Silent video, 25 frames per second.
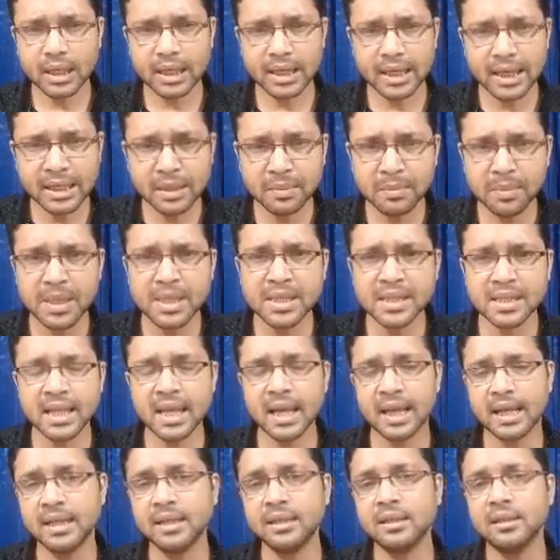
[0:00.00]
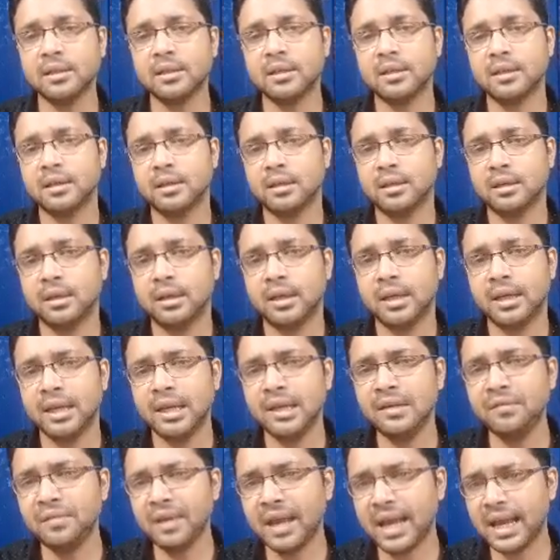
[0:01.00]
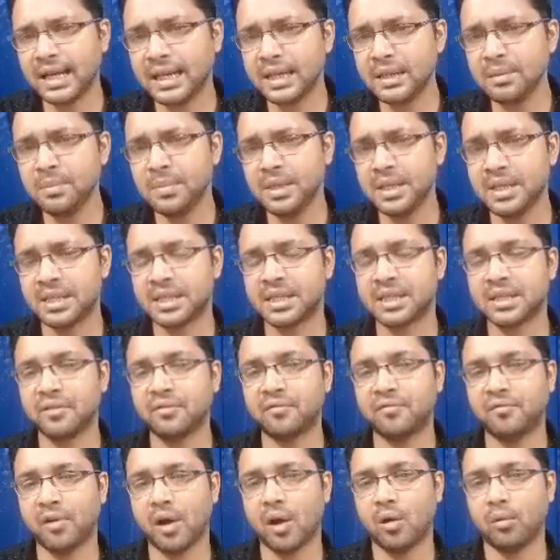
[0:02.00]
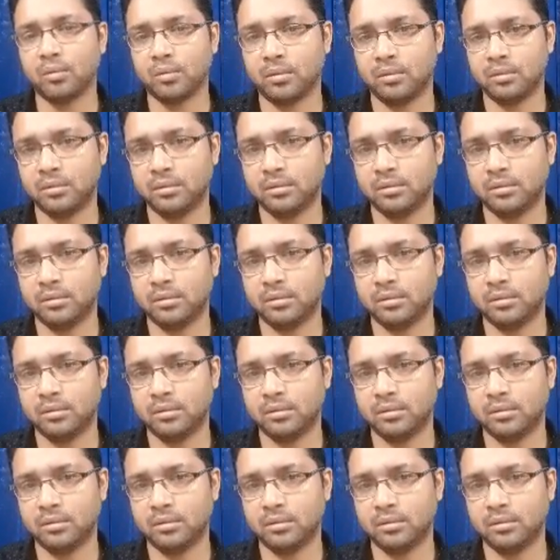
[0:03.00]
It means that if any minister found